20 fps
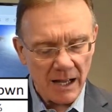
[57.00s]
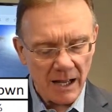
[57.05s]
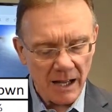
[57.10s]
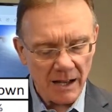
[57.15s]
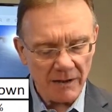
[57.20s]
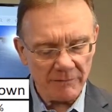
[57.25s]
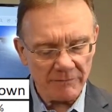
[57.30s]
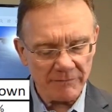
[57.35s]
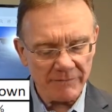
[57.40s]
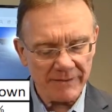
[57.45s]

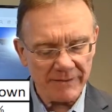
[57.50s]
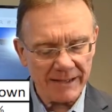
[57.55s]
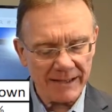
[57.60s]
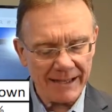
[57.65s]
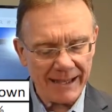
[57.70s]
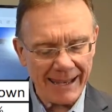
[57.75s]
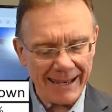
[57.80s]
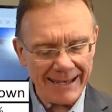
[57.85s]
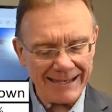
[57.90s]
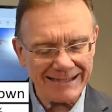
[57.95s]
of
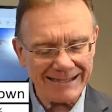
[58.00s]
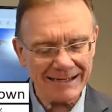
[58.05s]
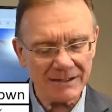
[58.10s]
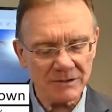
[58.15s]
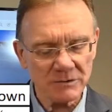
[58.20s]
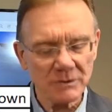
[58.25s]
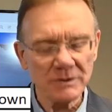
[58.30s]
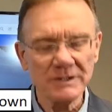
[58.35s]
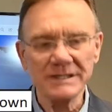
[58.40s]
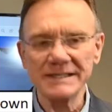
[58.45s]
eight
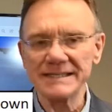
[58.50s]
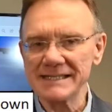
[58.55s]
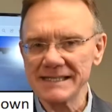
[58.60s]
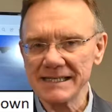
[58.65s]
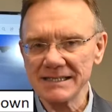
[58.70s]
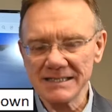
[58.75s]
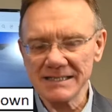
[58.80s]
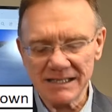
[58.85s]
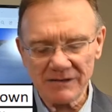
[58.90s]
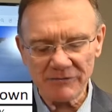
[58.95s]
hundred
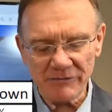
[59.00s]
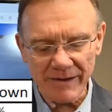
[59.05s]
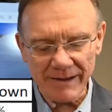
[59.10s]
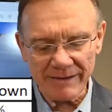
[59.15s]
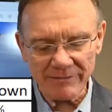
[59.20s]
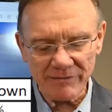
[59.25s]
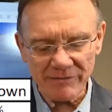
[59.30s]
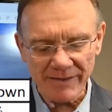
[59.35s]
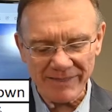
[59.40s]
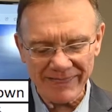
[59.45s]

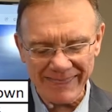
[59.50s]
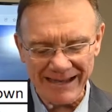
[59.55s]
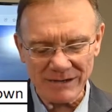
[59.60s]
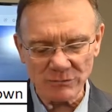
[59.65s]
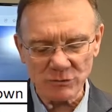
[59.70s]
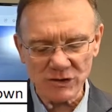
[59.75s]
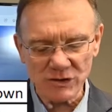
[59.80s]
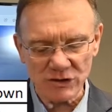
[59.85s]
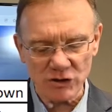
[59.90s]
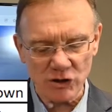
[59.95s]
sixty-five
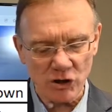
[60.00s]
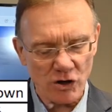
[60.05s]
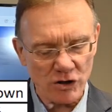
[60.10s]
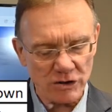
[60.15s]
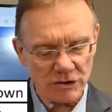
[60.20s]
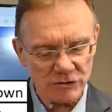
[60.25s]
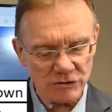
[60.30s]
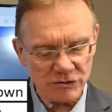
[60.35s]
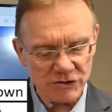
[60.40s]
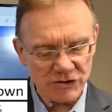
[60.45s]
thousand
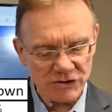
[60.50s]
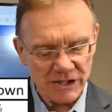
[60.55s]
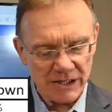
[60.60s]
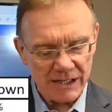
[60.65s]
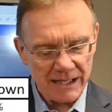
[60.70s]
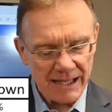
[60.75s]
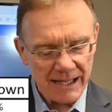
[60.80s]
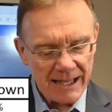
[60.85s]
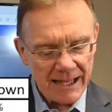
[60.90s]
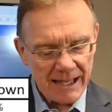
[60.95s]
dollars,
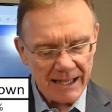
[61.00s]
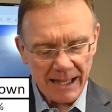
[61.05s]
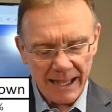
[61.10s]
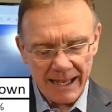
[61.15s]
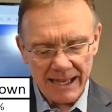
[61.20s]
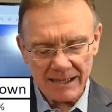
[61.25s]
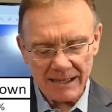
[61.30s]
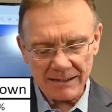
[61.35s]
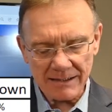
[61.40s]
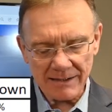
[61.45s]

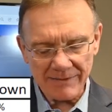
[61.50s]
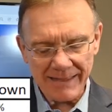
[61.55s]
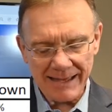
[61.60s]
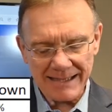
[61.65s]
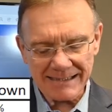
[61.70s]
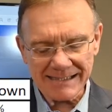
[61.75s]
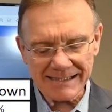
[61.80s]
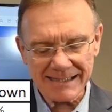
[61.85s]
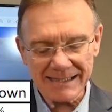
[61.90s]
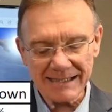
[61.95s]
and
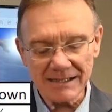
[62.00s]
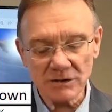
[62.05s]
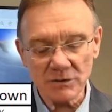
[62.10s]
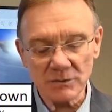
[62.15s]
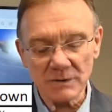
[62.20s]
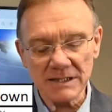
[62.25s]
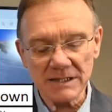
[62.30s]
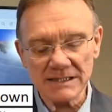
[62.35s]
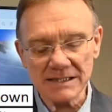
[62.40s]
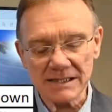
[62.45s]
that's an
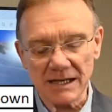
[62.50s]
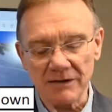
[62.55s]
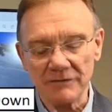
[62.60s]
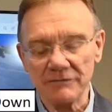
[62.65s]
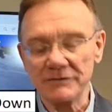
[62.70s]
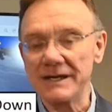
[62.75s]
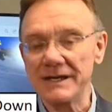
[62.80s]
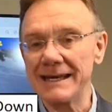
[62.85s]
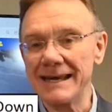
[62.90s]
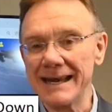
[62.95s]
increase
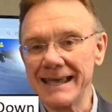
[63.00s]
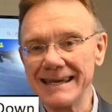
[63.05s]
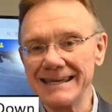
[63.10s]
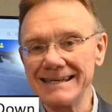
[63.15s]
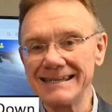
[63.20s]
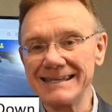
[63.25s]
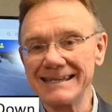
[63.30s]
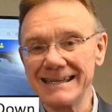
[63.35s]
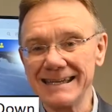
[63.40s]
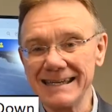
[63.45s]
of
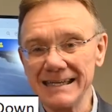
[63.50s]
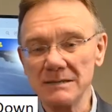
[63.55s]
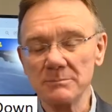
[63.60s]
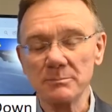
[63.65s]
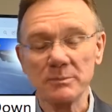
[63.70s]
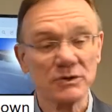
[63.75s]
nineteen